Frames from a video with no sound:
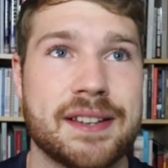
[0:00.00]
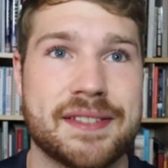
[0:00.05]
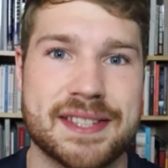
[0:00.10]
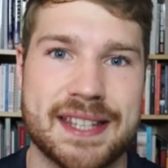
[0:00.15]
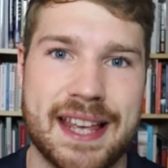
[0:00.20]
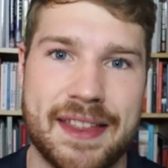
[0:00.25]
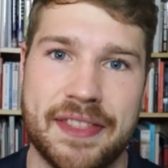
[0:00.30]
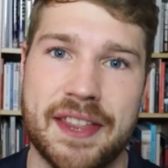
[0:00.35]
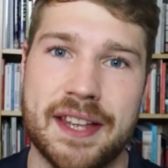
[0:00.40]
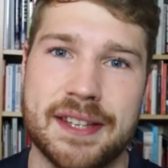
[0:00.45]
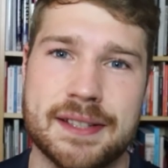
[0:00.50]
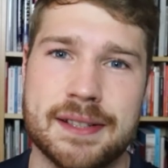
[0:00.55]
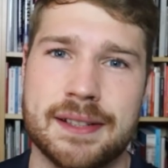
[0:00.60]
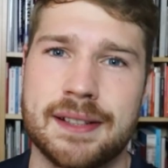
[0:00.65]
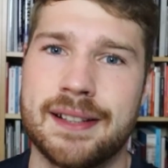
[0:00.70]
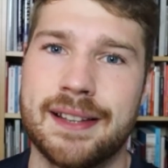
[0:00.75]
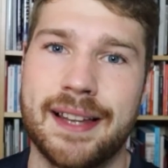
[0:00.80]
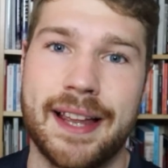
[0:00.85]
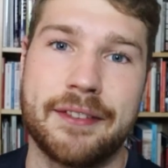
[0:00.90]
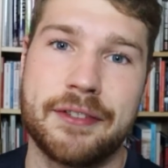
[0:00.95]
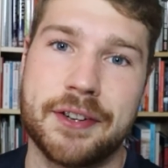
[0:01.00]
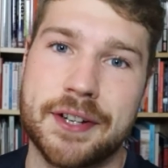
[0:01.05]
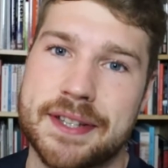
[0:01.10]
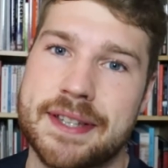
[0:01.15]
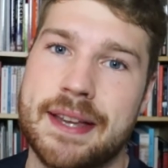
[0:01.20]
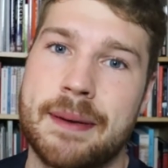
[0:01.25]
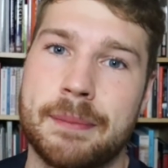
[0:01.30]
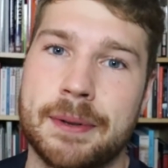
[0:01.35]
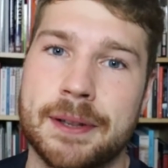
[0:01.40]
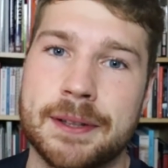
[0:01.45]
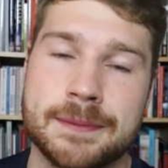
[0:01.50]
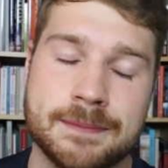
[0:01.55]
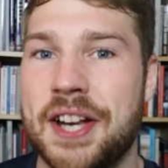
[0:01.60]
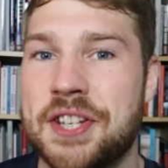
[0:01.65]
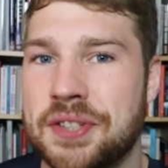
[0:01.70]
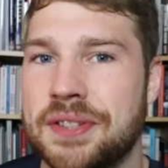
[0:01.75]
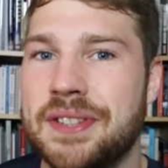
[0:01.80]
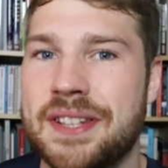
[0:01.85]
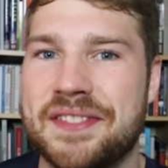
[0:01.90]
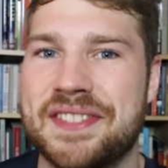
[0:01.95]
have said that. Like for example, I
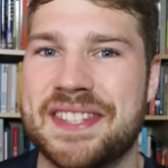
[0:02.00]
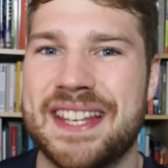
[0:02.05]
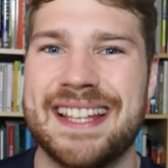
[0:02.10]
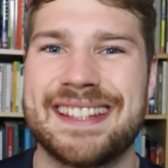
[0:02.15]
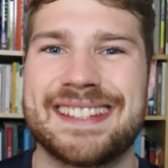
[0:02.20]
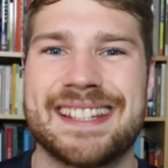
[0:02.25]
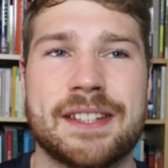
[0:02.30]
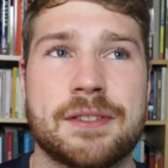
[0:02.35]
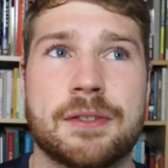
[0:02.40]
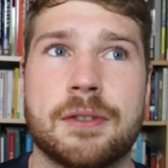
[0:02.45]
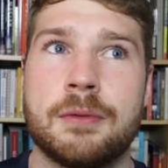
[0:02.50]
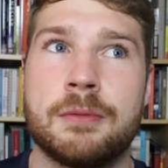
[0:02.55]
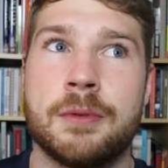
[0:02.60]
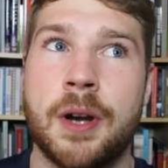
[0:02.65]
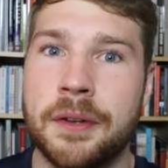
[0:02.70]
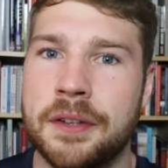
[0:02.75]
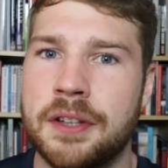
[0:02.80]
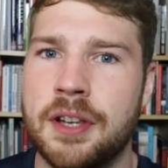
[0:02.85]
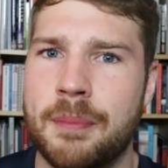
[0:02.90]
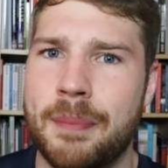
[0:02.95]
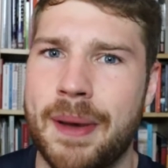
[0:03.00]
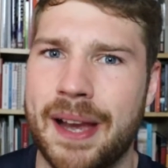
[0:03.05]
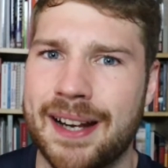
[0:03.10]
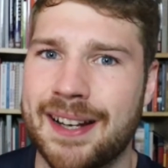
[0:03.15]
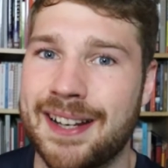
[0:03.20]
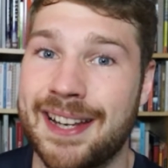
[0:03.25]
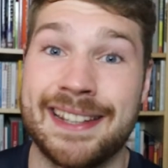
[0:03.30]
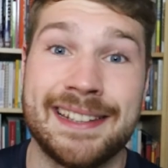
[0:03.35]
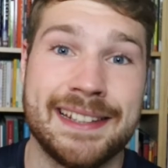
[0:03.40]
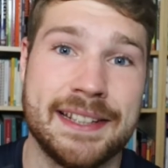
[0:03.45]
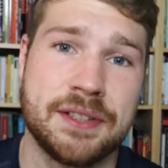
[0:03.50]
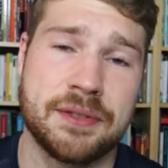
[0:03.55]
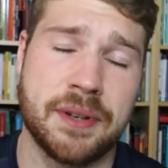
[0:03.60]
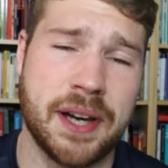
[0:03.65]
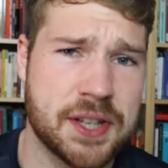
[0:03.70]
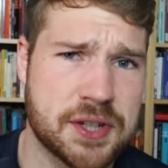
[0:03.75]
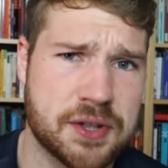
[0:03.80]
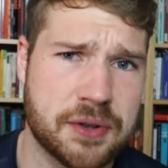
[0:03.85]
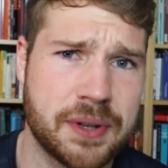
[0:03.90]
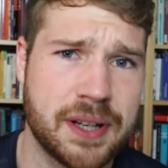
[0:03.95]
shouldn't have said that rounding your back can lead to
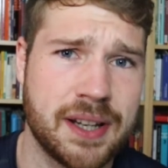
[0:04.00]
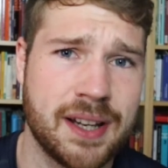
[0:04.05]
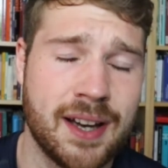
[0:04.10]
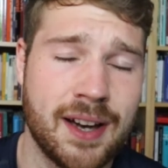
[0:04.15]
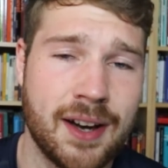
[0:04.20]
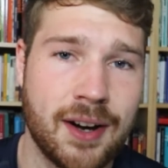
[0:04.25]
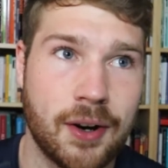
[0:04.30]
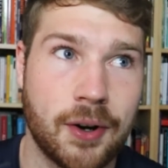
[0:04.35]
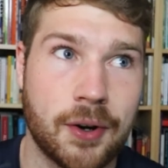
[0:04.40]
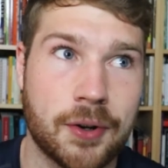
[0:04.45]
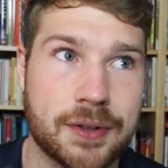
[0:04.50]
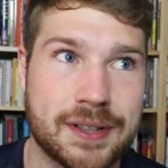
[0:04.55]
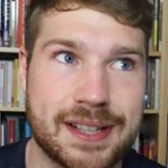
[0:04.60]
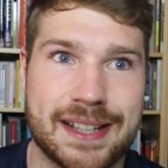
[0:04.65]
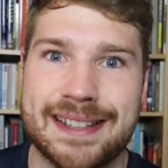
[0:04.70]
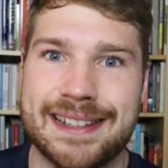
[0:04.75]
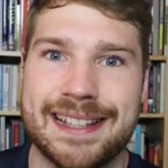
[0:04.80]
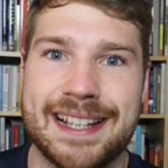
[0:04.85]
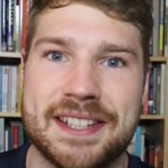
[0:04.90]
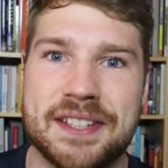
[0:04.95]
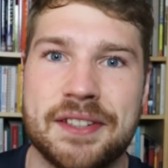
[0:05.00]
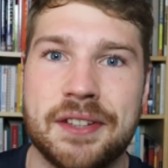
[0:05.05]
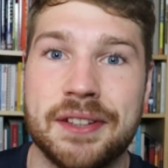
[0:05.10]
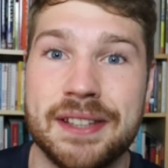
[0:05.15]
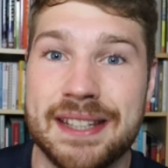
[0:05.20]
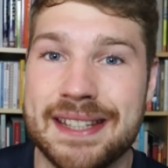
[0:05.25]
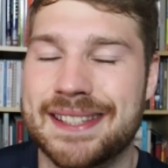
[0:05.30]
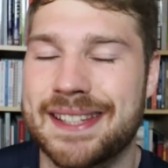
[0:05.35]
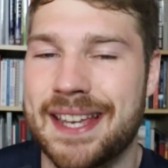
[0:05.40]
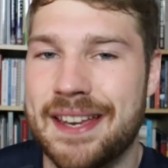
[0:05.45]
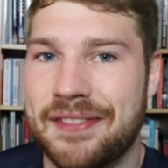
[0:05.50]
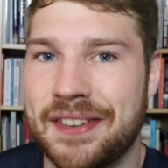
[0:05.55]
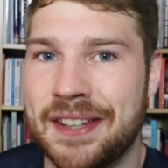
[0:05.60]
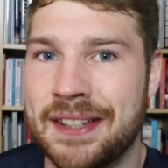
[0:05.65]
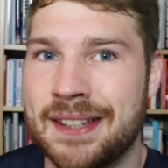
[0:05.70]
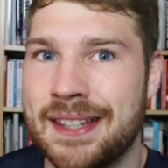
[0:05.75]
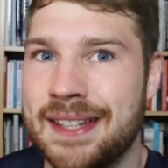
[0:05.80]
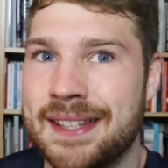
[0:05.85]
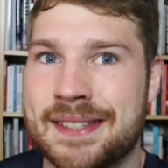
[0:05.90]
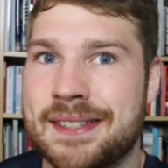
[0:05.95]
injury or that letting your knees cave
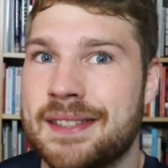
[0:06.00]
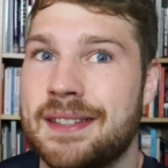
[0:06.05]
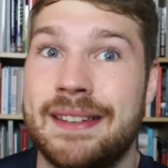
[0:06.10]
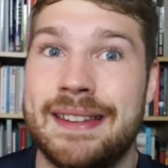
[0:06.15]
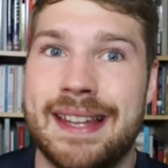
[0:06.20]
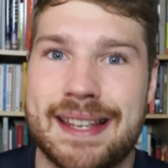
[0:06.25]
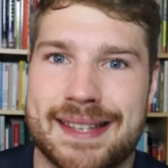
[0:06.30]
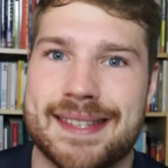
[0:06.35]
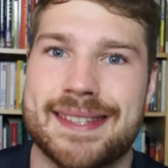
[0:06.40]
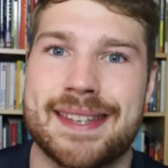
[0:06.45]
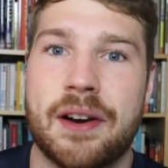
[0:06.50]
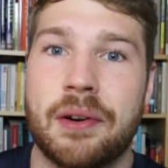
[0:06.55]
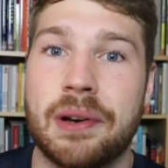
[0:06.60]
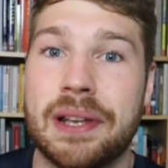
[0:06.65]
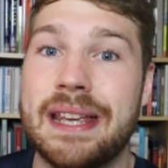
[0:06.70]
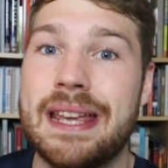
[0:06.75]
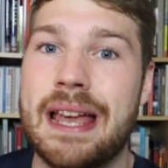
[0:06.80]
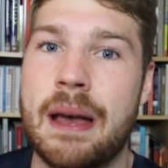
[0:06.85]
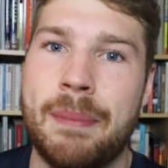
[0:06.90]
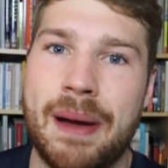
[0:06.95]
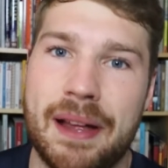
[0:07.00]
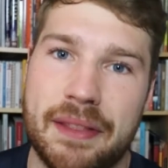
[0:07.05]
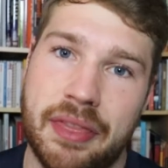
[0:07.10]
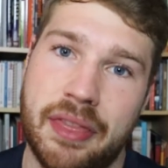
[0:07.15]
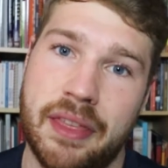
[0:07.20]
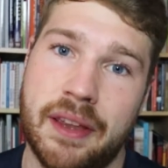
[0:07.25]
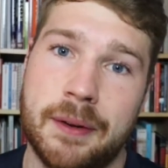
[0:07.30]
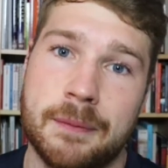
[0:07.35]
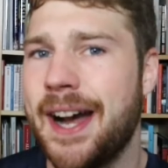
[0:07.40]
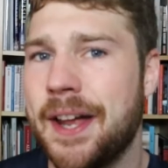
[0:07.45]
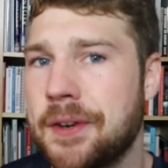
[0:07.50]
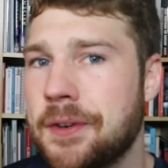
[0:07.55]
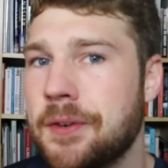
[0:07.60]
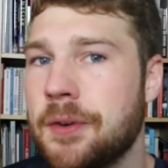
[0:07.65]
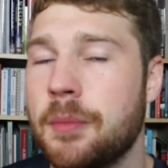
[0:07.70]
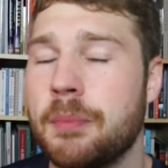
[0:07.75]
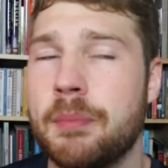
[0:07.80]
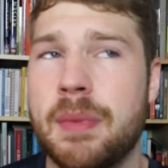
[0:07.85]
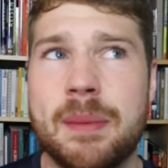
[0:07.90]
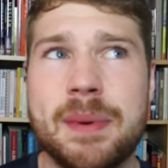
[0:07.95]
in is necessarily a bad thing. I don't
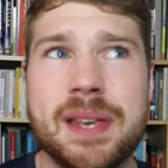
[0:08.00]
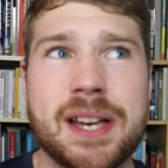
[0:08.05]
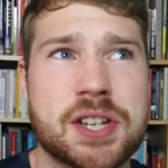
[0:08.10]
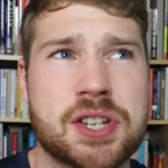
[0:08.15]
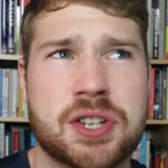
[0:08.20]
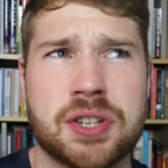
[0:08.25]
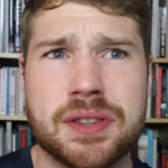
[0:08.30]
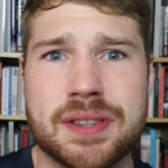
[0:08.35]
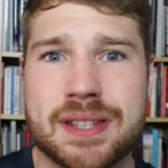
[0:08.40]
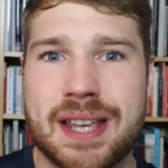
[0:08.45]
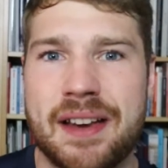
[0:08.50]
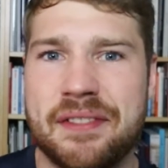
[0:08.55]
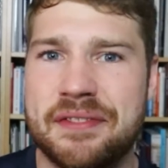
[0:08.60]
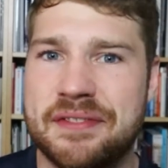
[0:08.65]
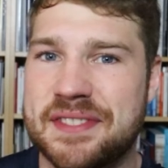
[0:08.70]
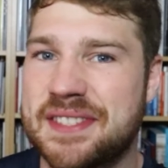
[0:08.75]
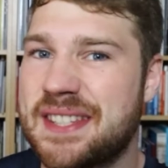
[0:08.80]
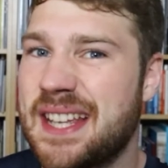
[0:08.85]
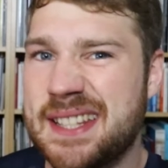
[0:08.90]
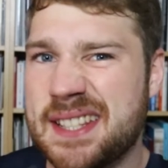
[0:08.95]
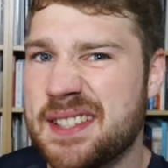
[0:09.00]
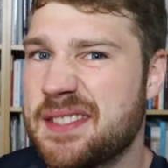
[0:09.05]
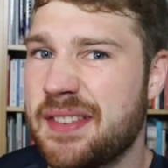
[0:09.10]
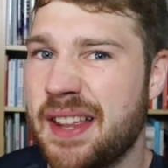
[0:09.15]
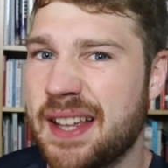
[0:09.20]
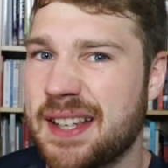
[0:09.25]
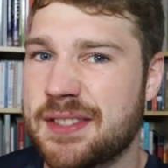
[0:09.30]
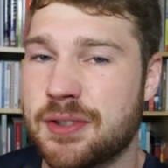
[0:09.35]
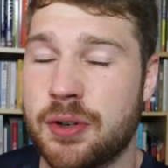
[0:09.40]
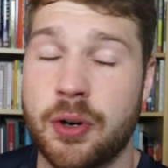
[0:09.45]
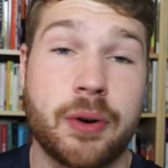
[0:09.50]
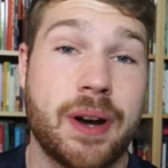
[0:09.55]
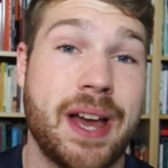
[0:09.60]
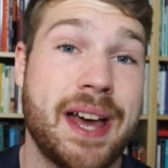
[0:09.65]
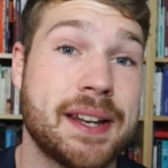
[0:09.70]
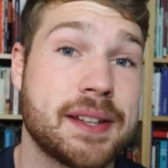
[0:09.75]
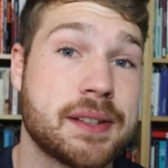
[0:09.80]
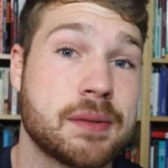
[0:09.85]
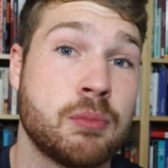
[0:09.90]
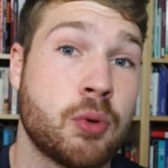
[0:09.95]
know, maybe I shouldn't have said these things or
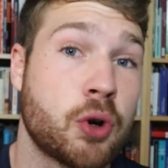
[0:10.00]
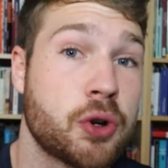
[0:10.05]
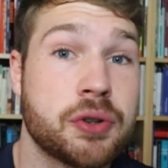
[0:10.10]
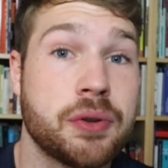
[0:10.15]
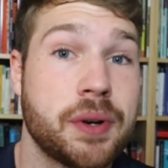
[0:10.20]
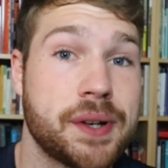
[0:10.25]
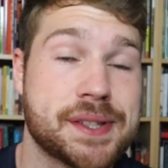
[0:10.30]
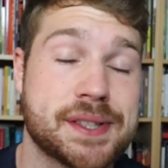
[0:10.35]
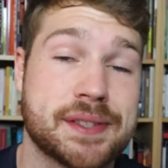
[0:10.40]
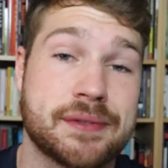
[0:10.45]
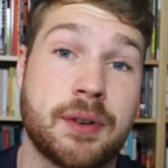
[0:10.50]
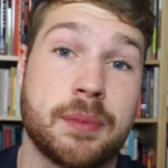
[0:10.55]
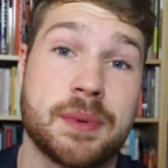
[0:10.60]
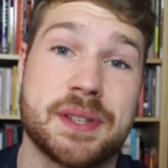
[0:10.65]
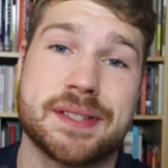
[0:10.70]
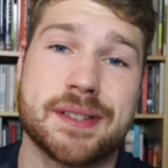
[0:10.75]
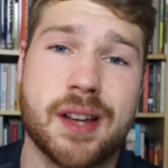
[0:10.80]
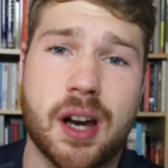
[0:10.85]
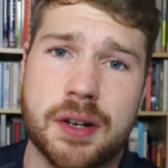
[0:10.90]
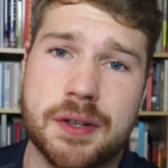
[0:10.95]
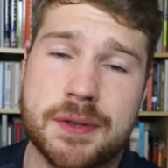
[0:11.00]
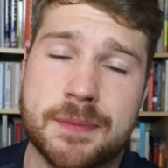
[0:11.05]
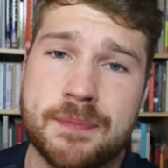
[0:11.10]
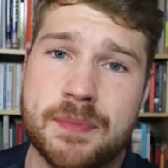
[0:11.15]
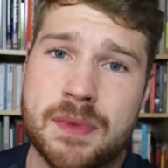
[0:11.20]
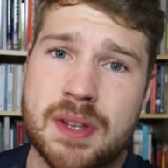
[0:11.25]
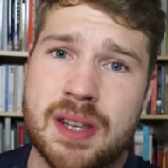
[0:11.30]
added more nuance from the start,